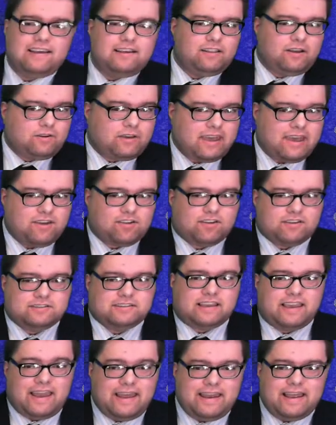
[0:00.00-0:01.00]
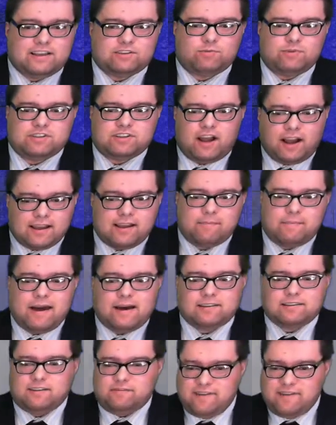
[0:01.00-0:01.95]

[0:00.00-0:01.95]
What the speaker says: locations. Again, as we talk about,